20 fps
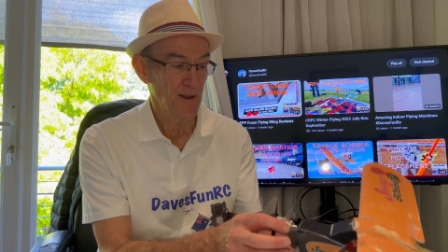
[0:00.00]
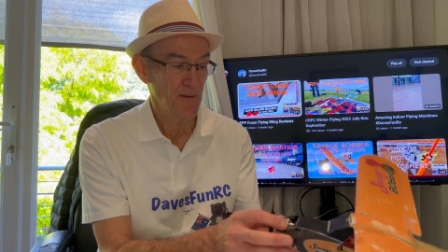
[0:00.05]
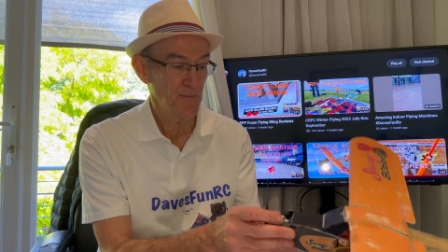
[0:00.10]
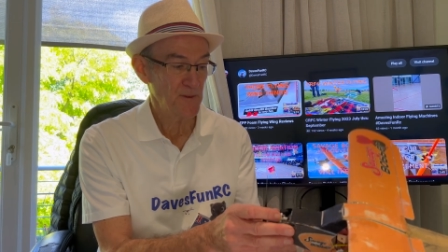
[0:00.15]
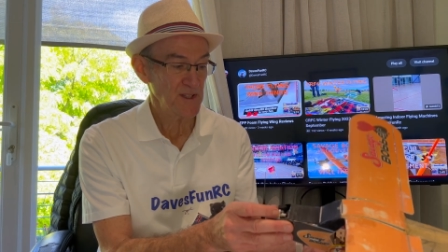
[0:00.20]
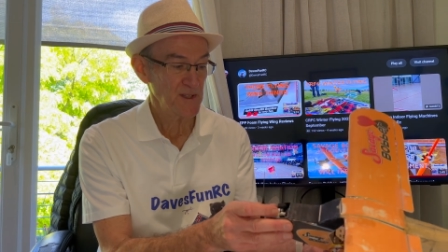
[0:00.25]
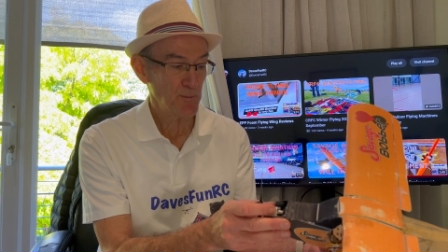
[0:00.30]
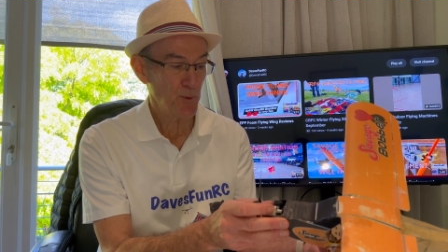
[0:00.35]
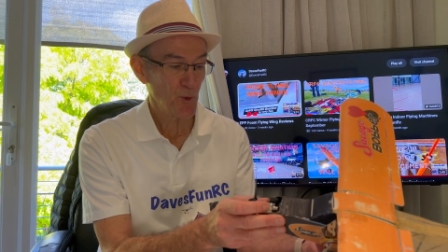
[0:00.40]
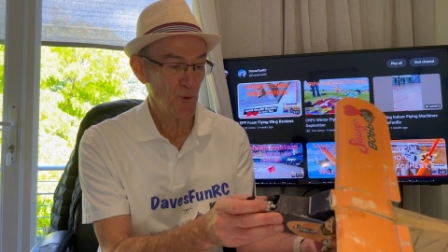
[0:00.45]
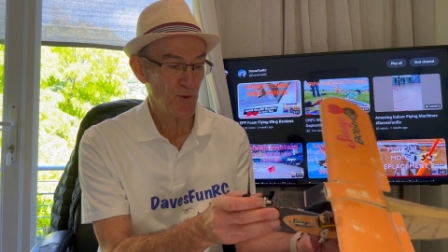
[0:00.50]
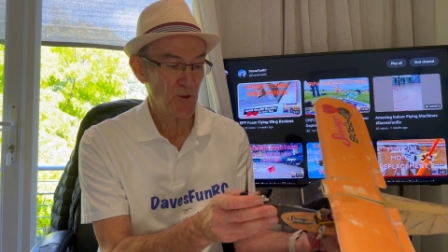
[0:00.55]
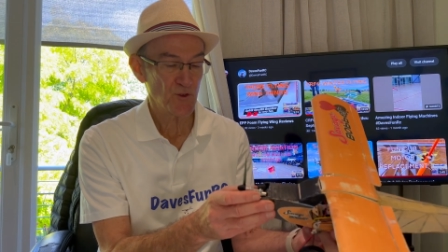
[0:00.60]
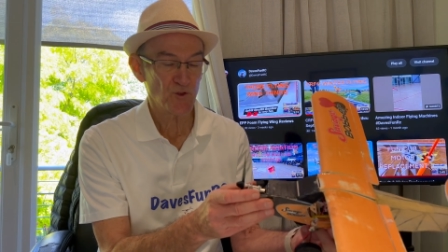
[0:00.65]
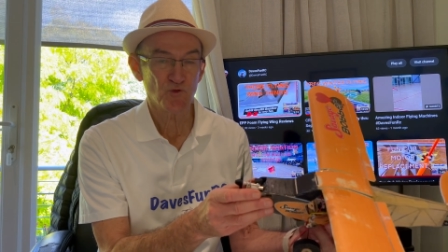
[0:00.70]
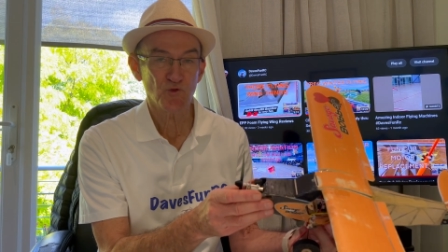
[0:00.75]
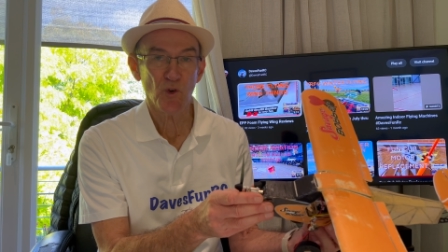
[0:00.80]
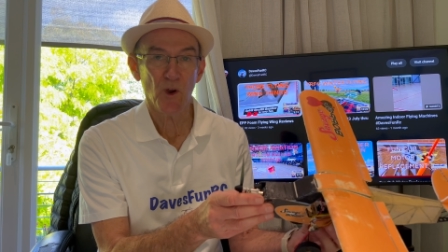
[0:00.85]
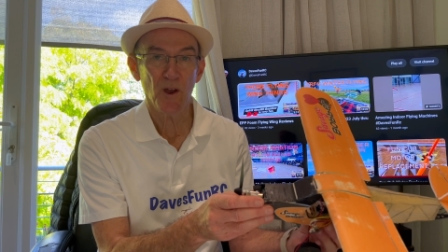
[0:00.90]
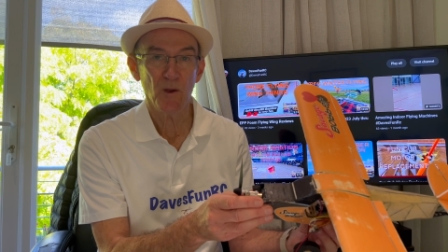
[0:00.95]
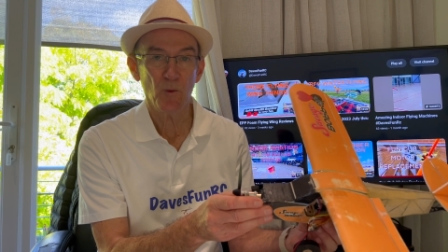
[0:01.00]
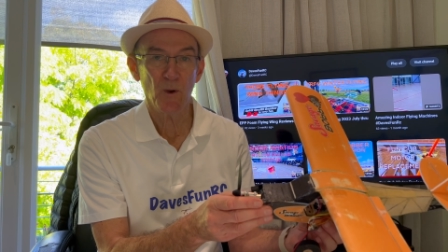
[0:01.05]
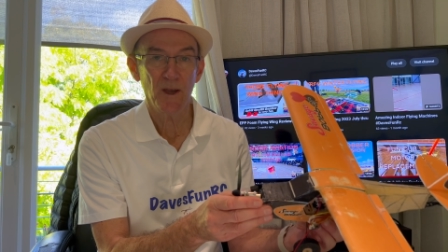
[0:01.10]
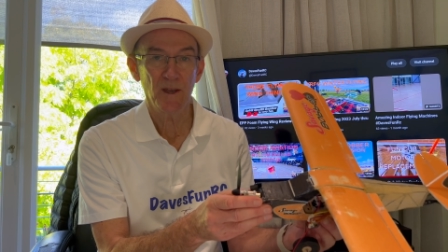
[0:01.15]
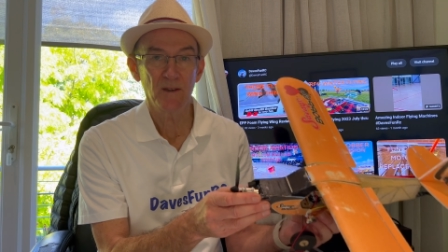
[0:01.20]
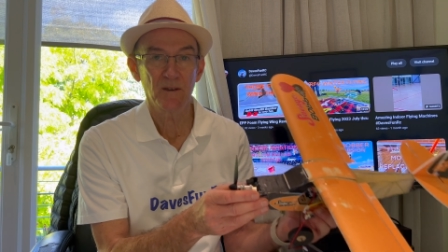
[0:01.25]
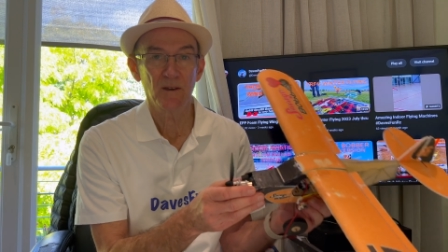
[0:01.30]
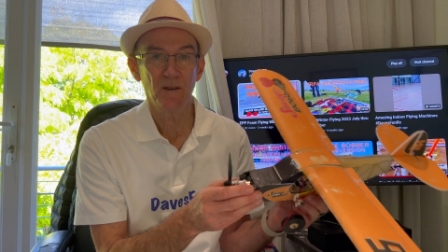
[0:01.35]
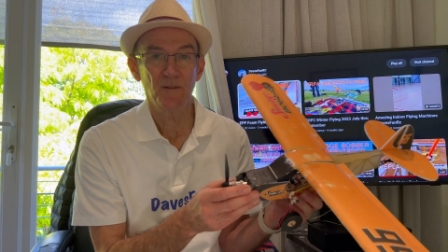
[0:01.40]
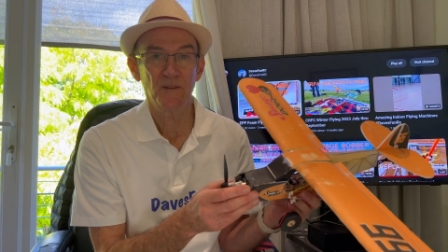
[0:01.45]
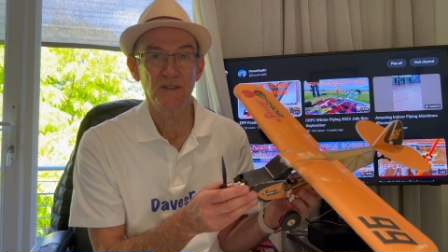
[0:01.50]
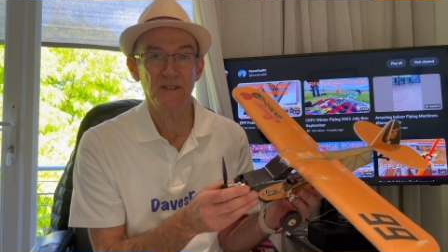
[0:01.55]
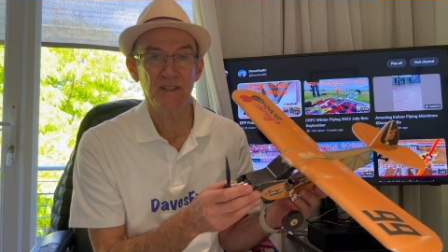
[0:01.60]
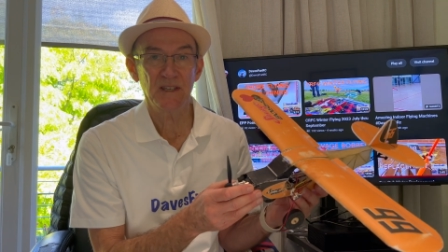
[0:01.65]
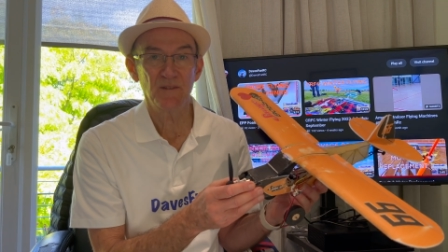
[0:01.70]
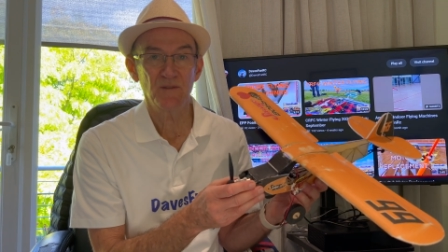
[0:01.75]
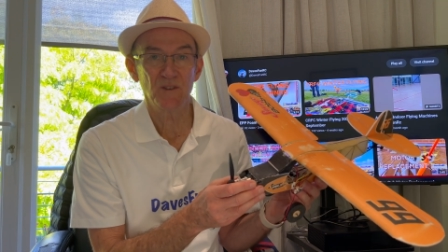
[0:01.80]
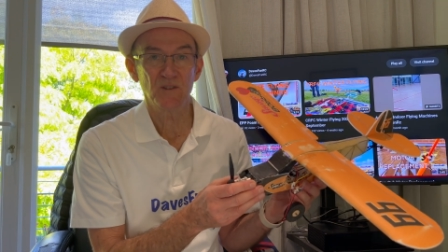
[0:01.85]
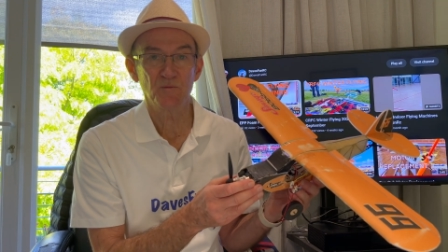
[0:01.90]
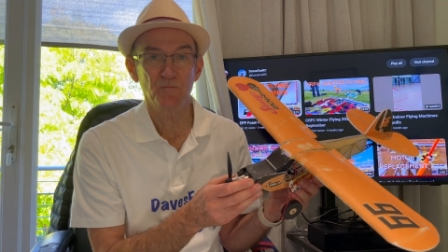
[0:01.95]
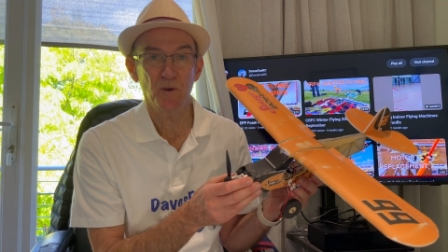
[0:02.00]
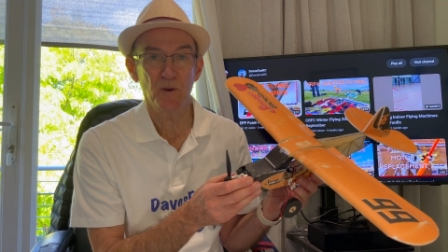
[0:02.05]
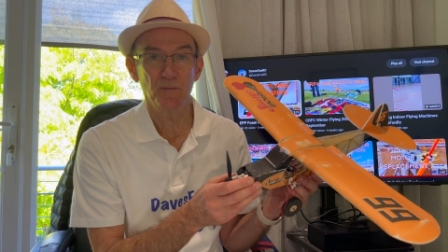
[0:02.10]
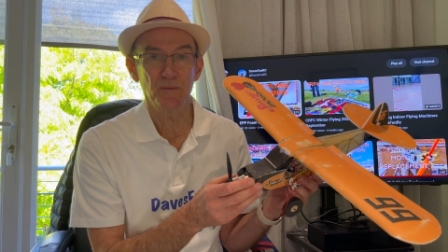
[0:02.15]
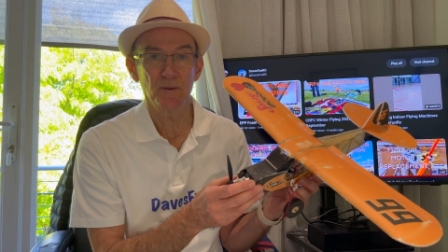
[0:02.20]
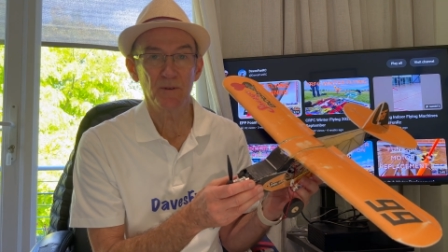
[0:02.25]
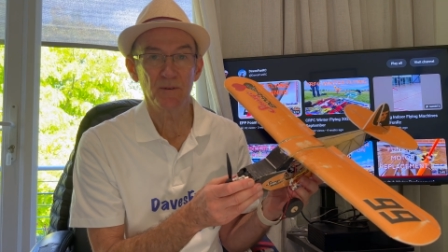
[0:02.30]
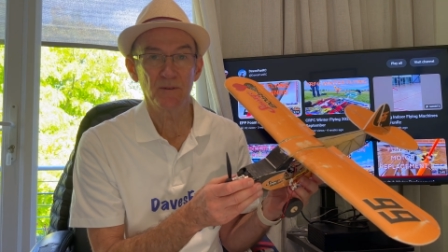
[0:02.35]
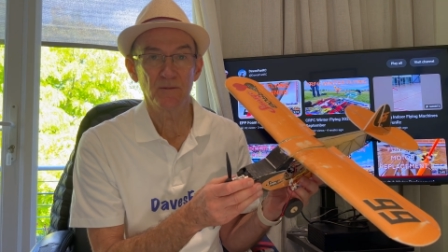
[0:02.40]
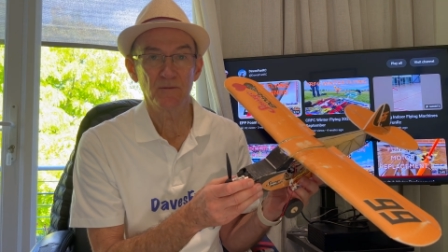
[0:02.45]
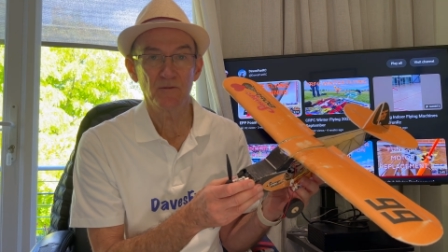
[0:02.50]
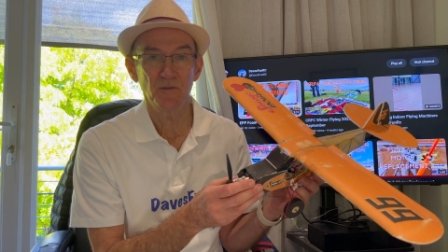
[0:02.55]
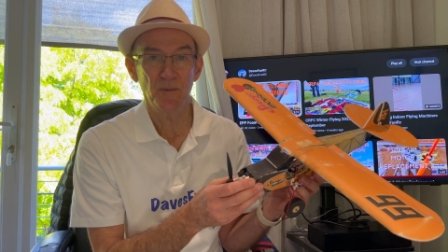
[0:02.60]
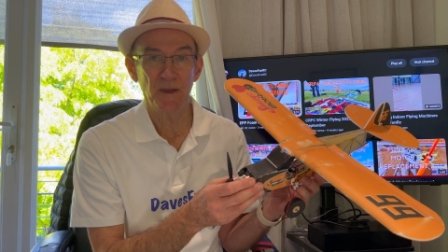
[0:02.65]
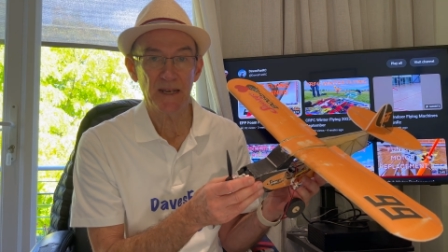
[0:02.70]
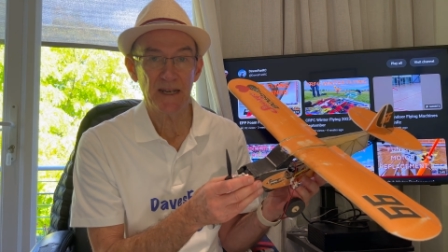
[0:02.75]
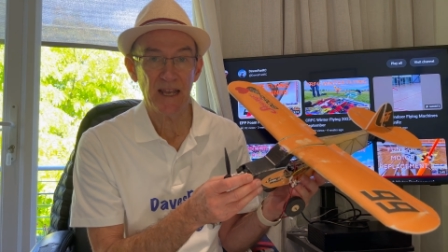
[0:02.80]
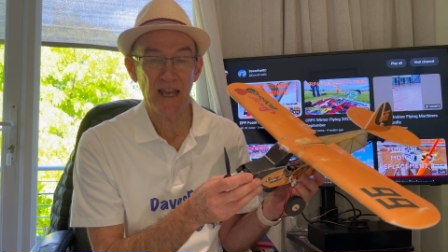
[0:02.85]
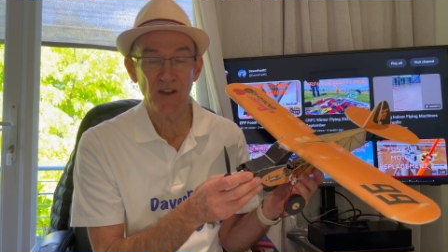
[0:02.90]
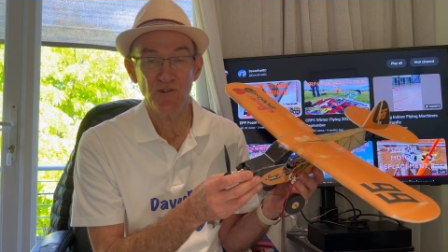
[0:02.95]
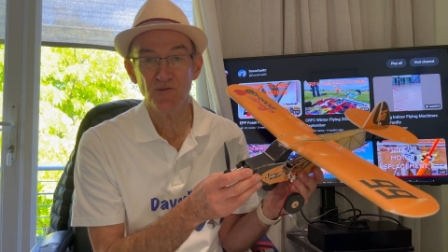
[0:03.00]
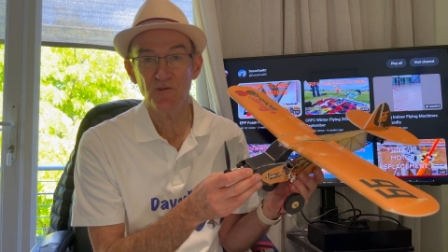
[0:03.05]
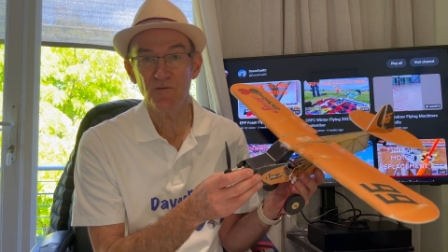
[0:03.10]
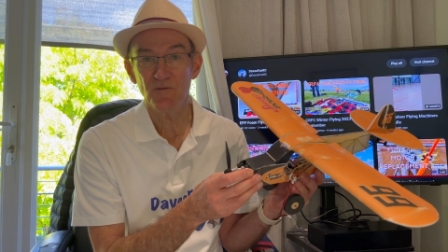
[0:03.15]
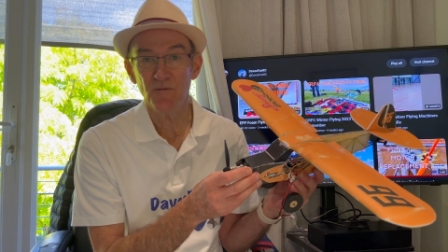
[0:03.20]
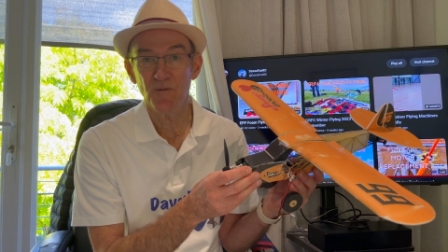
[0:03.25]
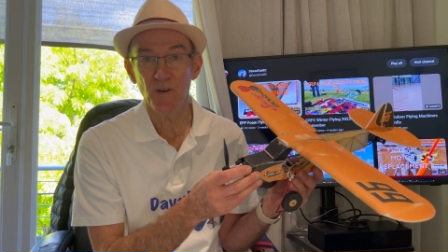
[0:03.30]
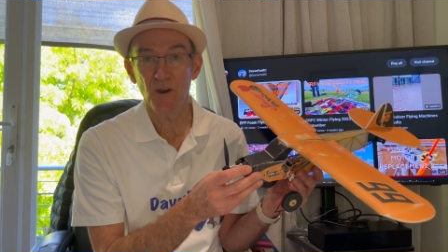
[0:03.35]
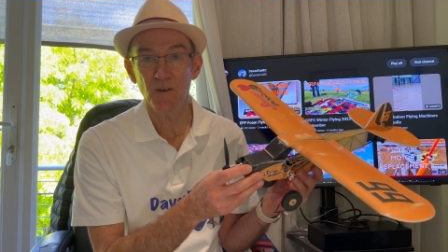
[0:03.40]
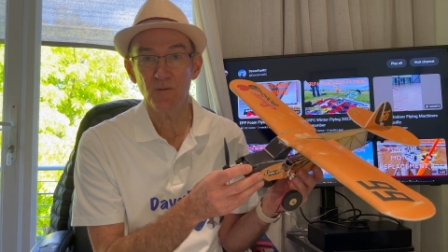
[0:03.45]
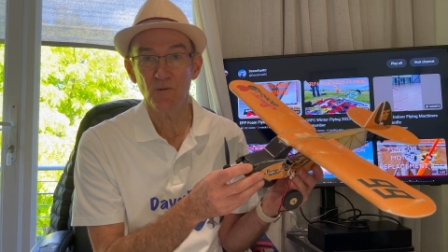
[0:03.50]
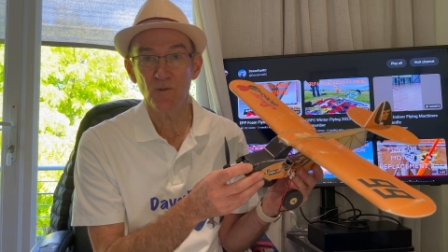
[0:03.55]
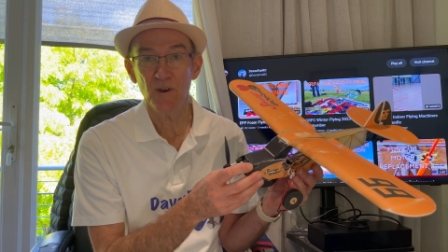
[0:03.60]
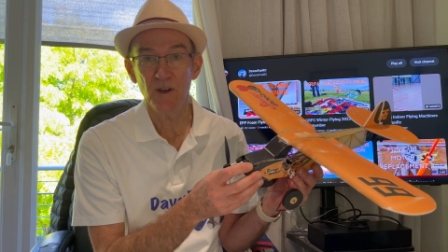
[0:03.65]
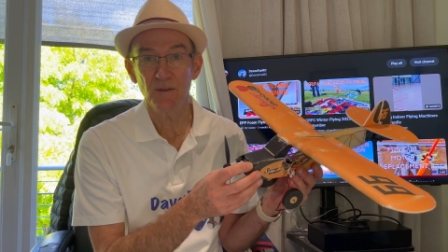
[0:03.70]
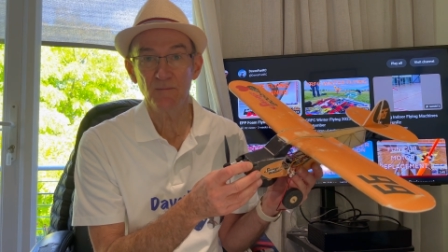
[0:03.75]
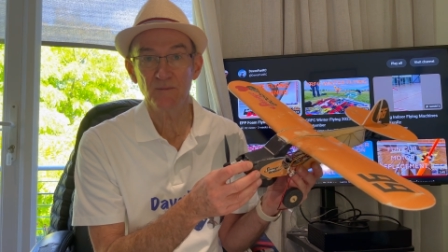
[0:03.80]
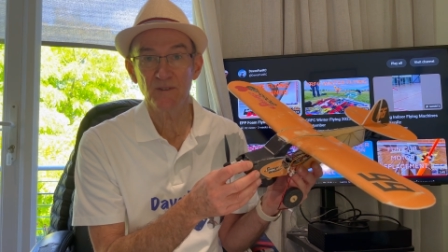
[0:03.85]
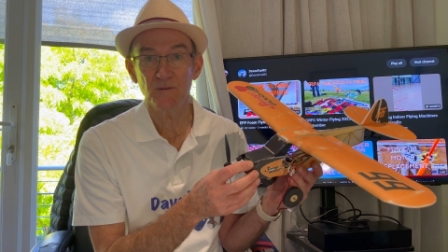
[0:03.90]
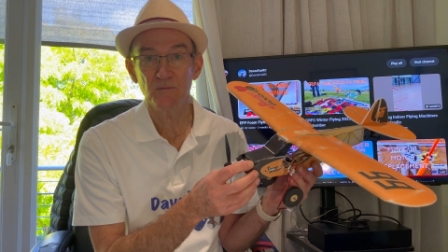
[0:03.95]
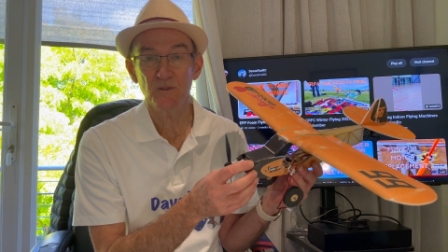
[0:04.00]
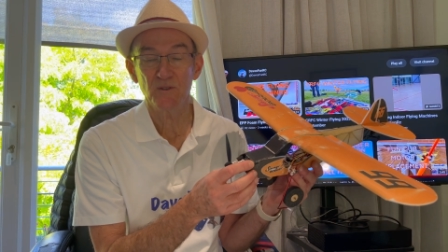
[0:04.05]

This brought the dry weight of the Savage Bobber to about 105 grams,